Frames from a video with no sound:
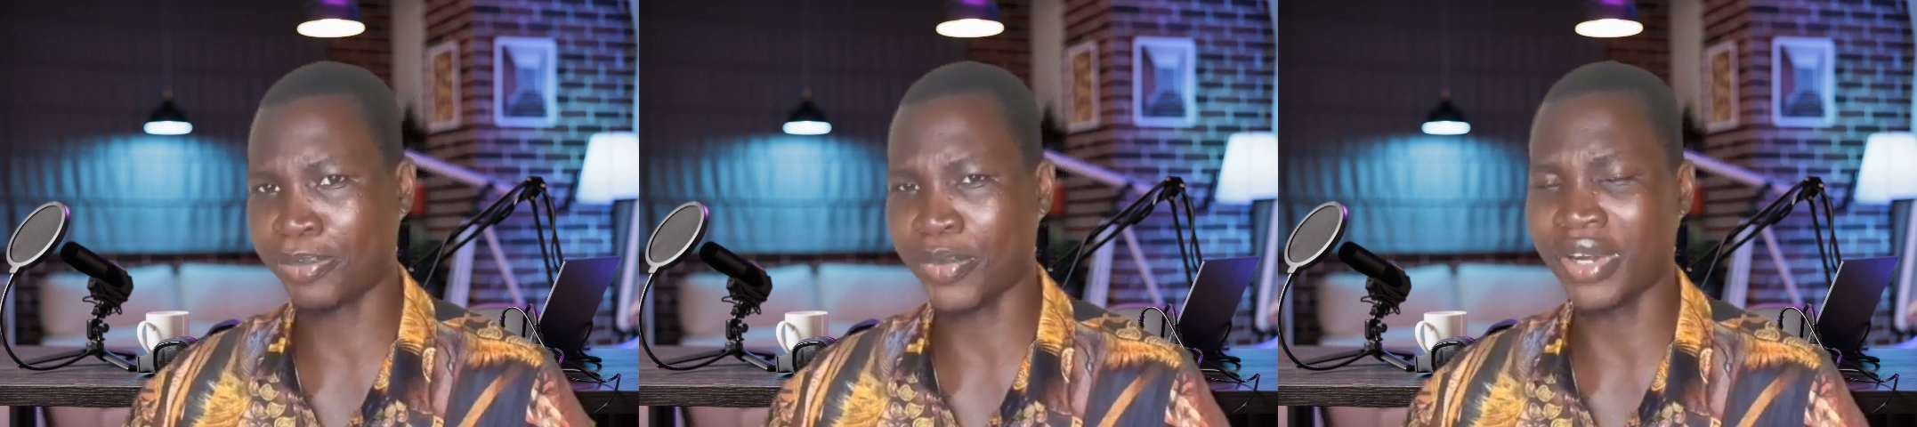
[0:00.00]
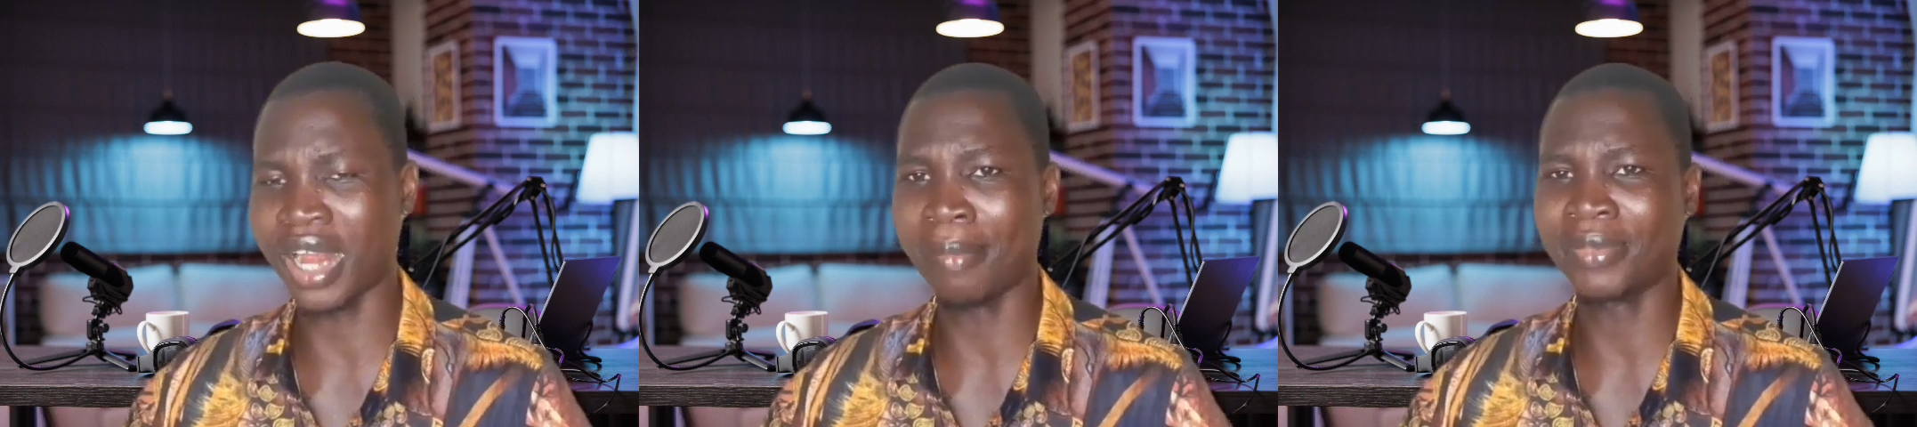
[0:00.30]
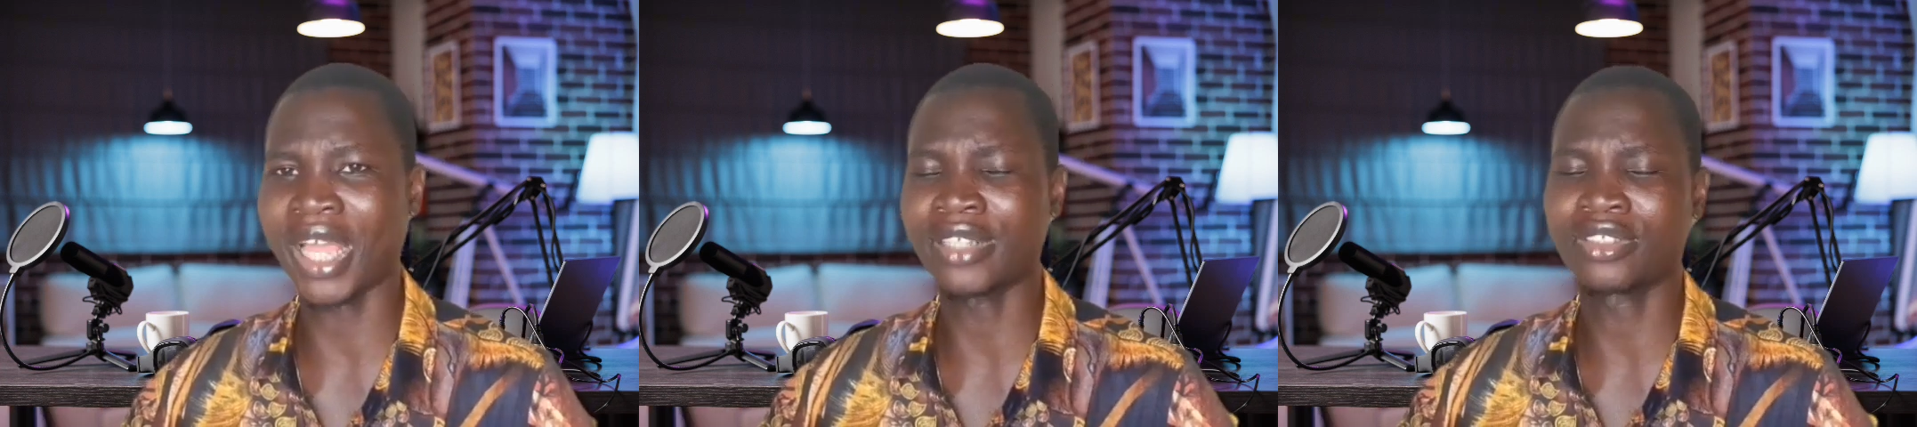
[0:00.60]
program
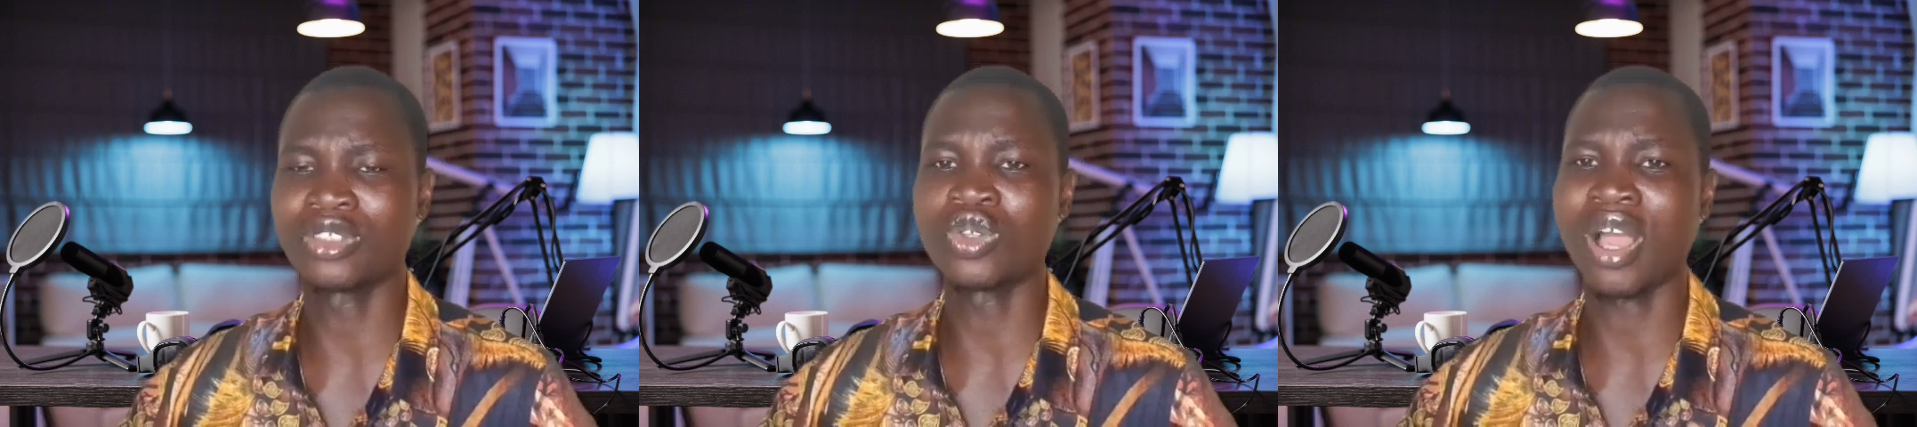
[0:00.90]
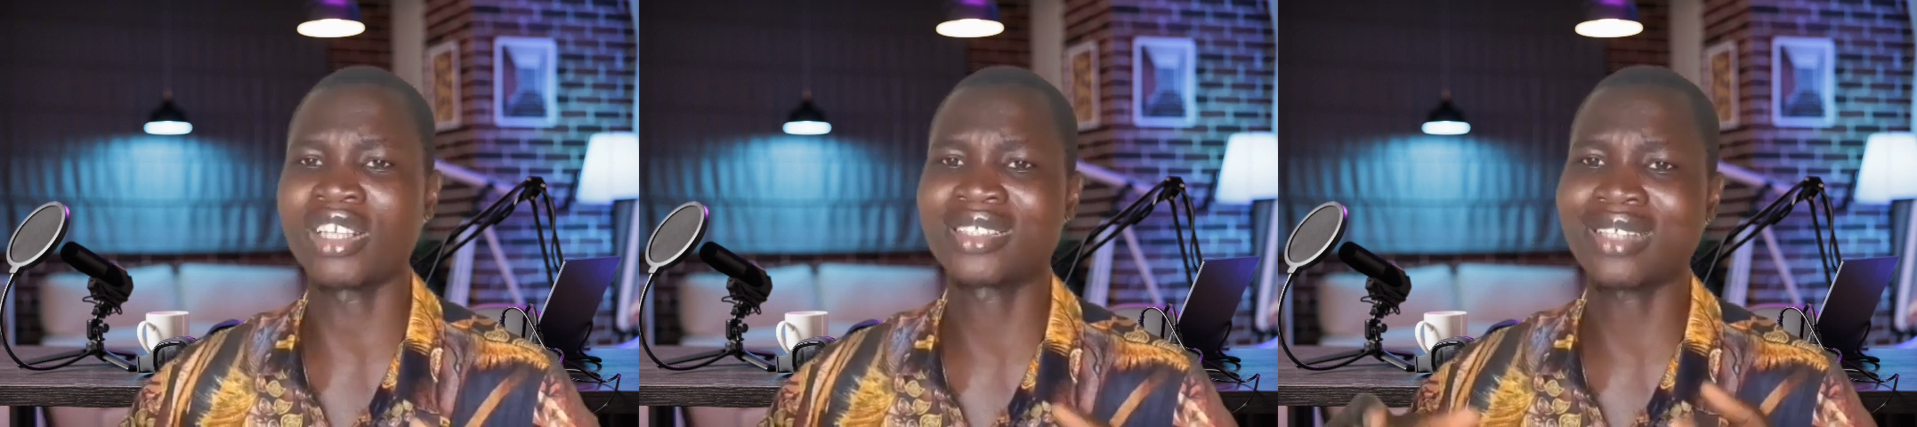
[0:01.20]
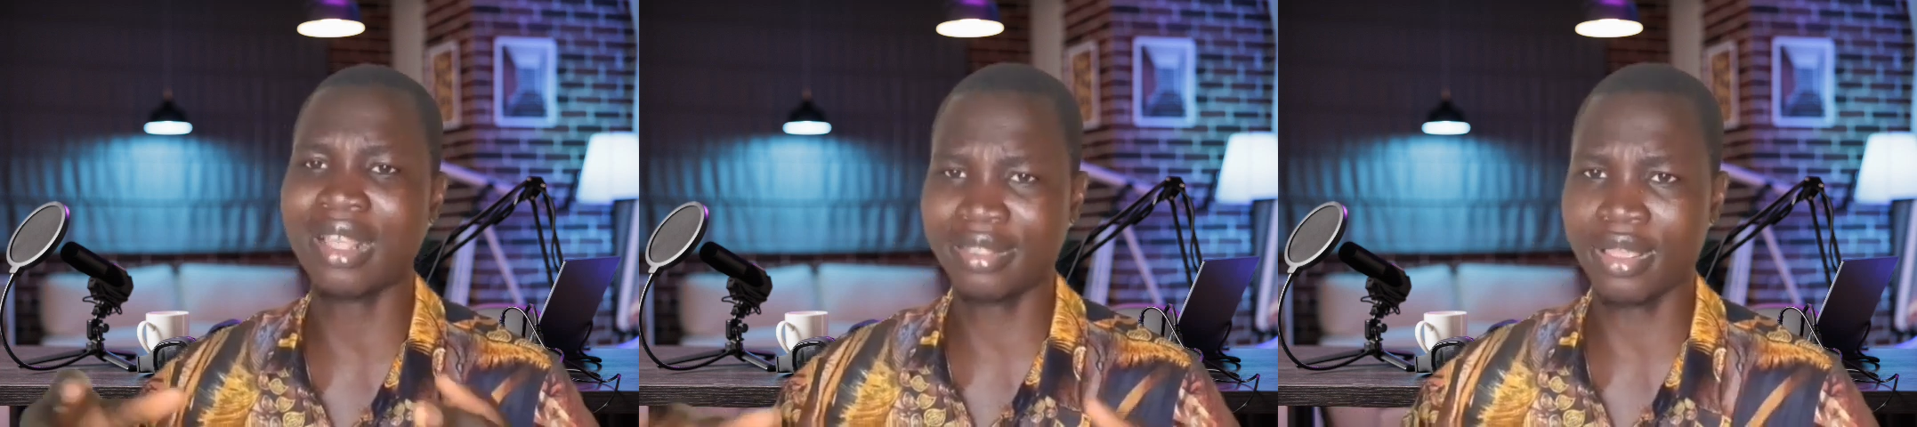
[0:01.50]
that you are
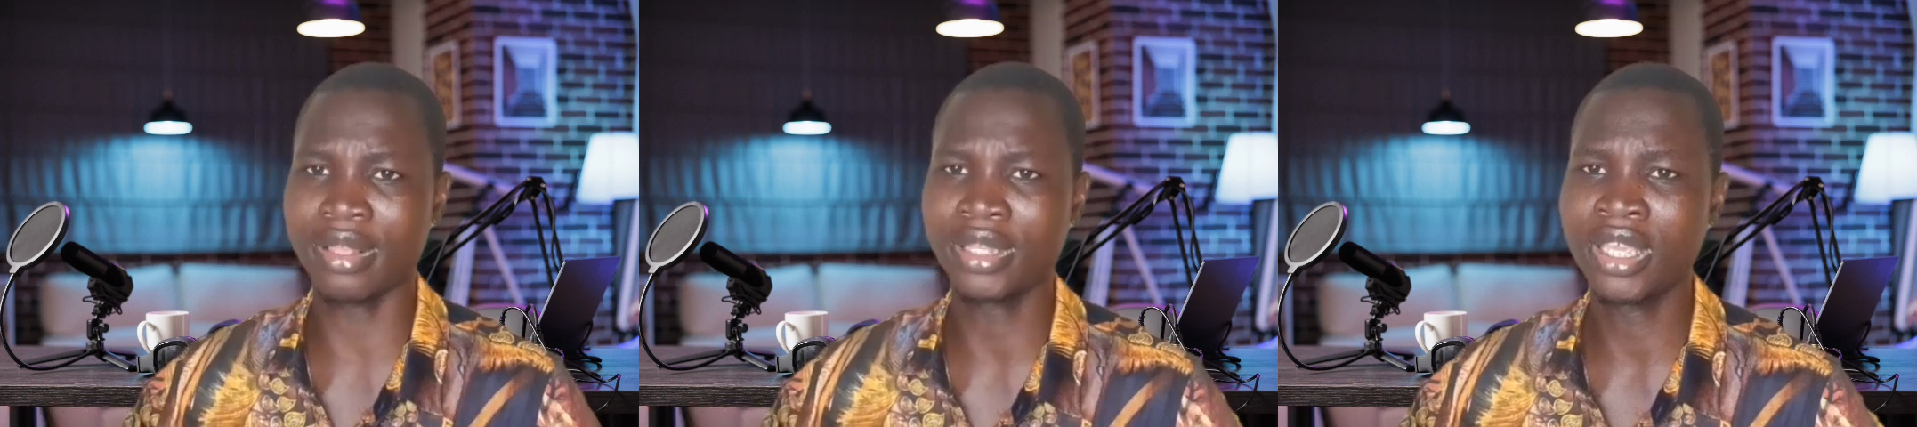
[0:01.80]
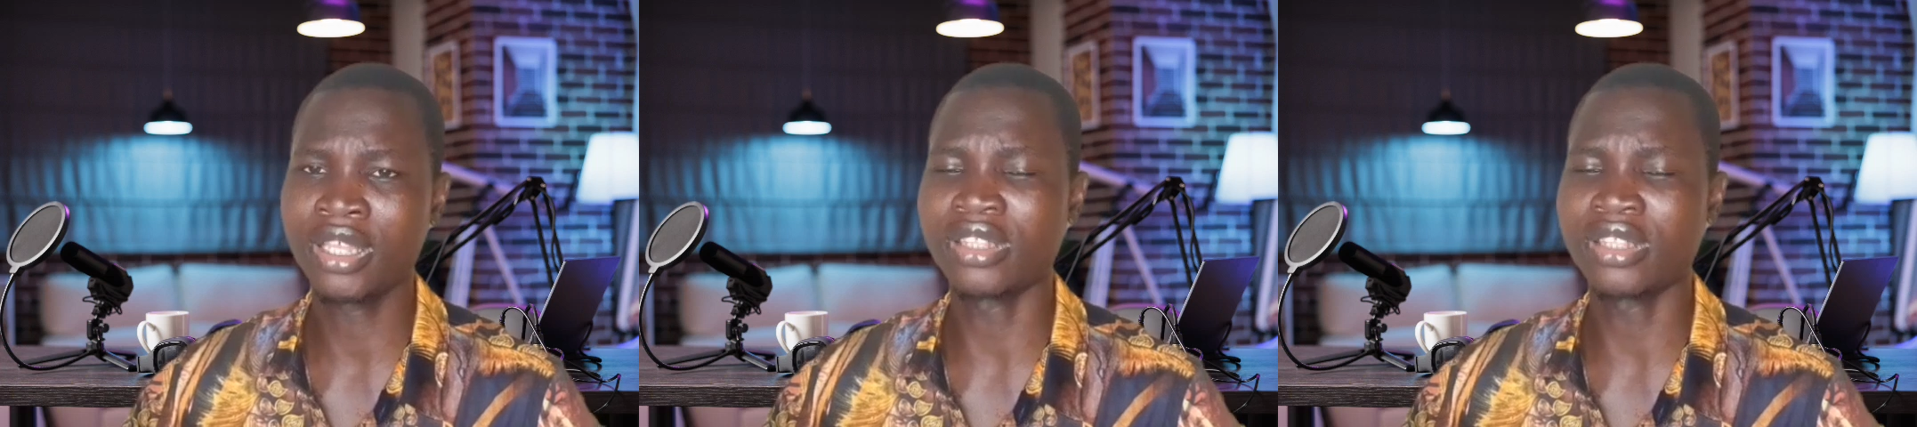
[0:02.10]
certain